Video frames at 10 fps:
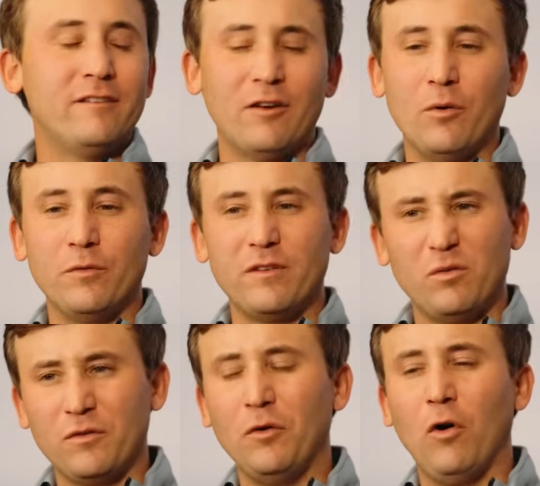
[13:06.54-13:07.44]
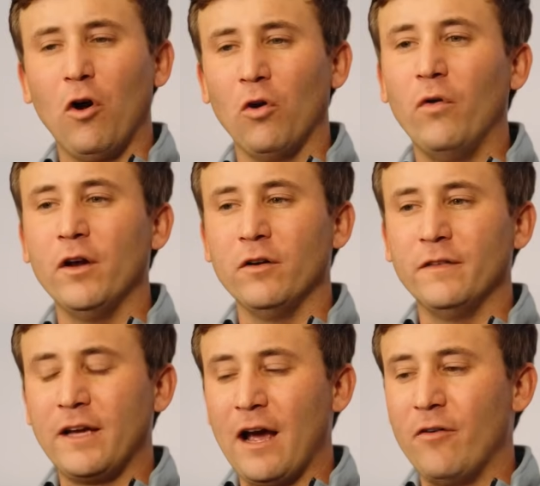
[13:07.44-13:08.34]
so it was, it was a little earlier in
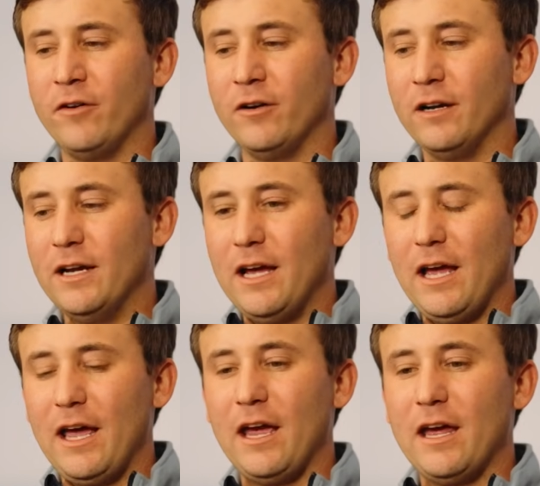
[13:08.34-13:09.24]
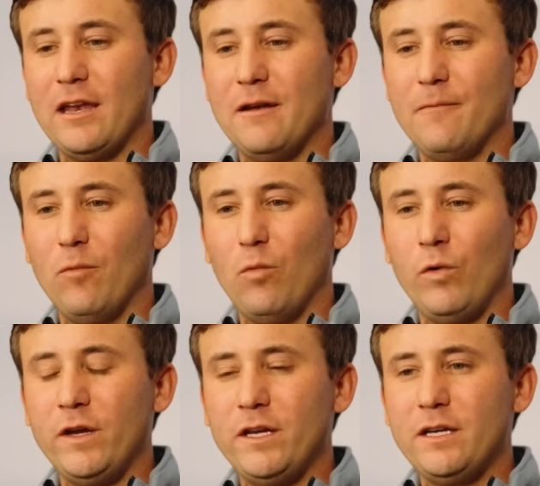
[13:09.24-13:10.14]
the calendar. And
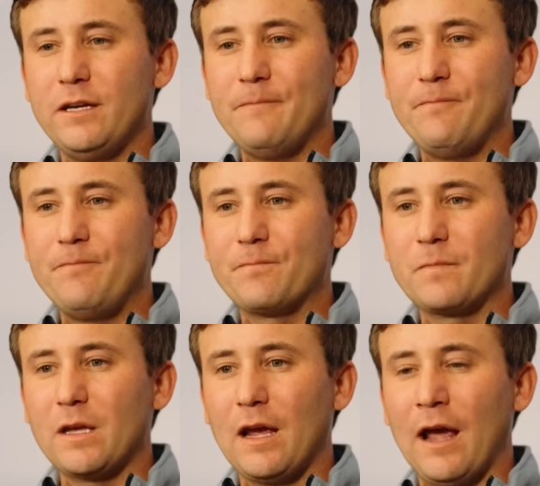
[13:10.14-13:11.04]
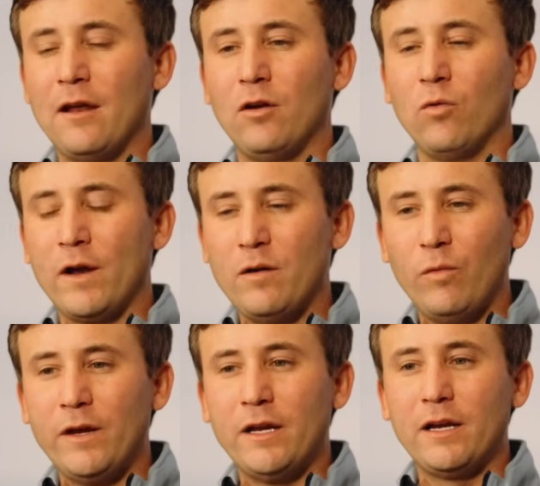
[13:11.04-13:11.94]
we had a great
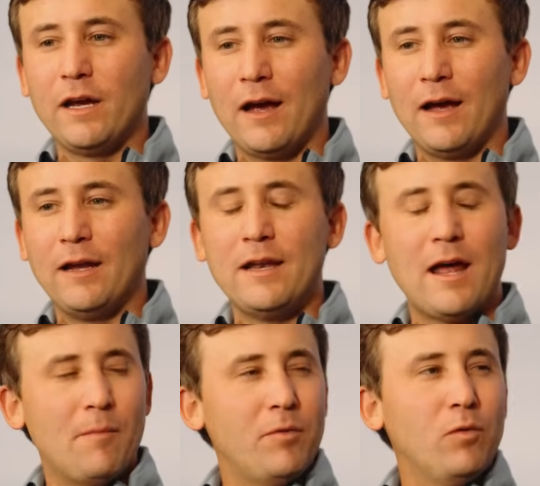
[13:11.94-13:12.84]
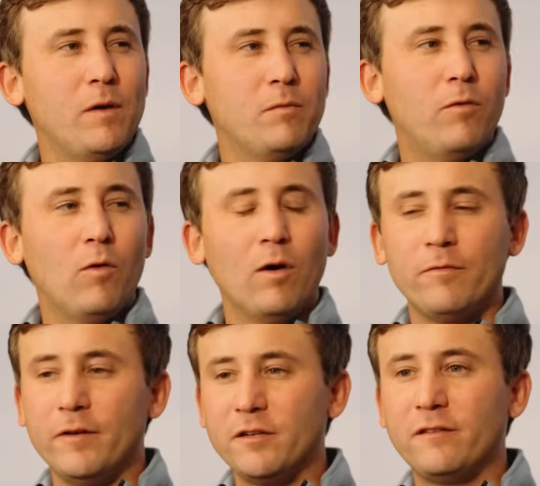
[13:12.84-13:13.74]
week at Napa the week before,
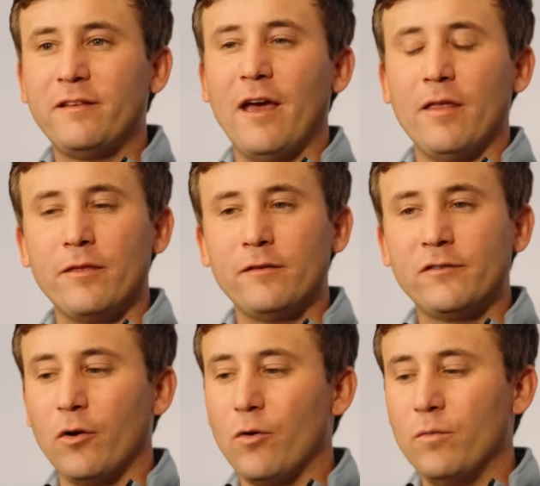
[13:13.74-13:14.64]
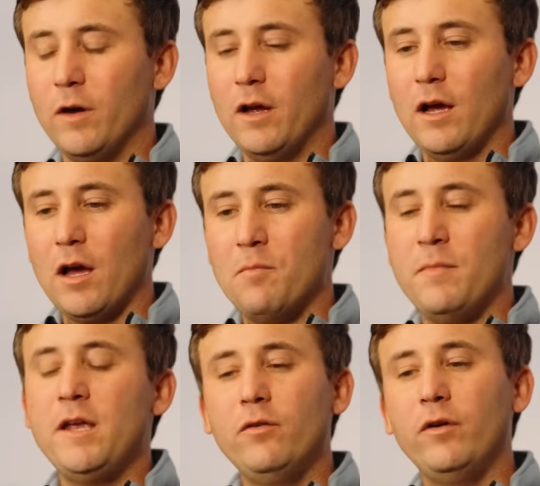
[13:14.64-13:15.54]
finished 10th. So
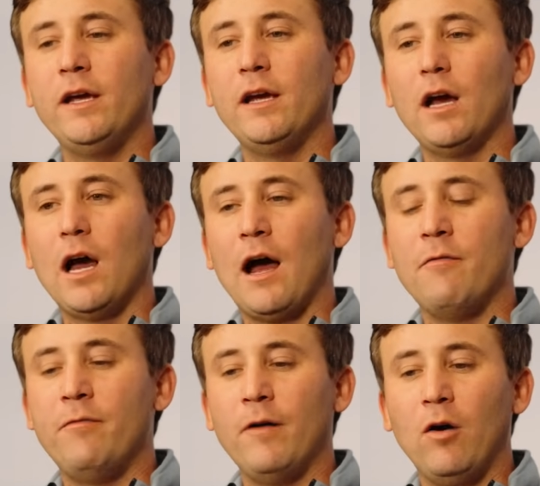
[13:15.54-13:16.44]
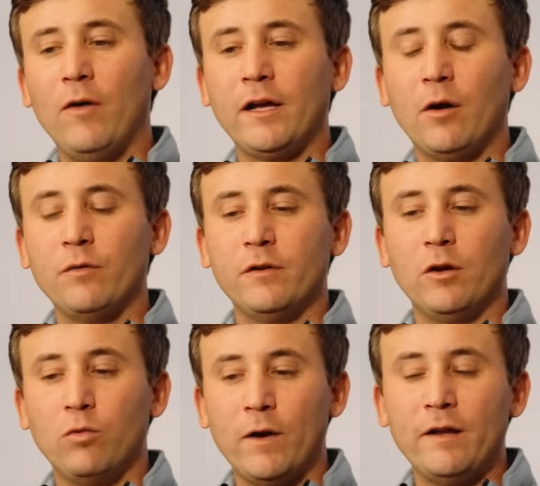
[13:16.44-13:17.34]
immediately I felt like I was in
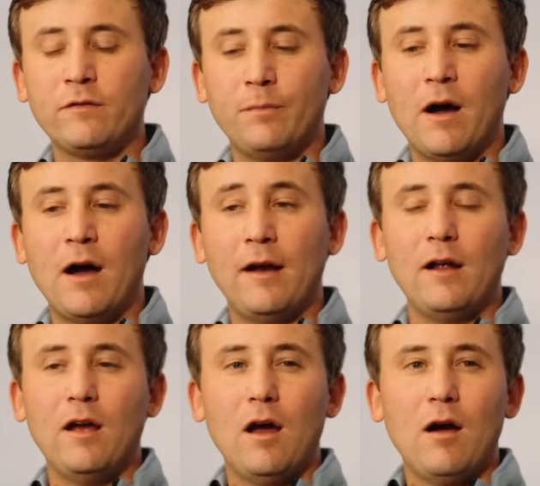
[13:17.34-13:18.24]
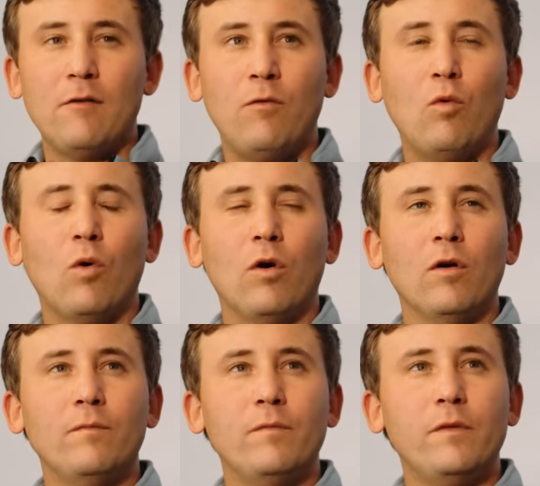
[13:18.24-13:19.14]
a great spot
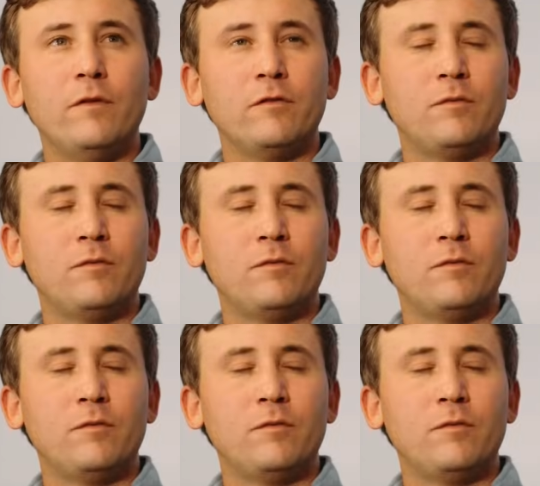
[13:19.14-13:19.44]
for the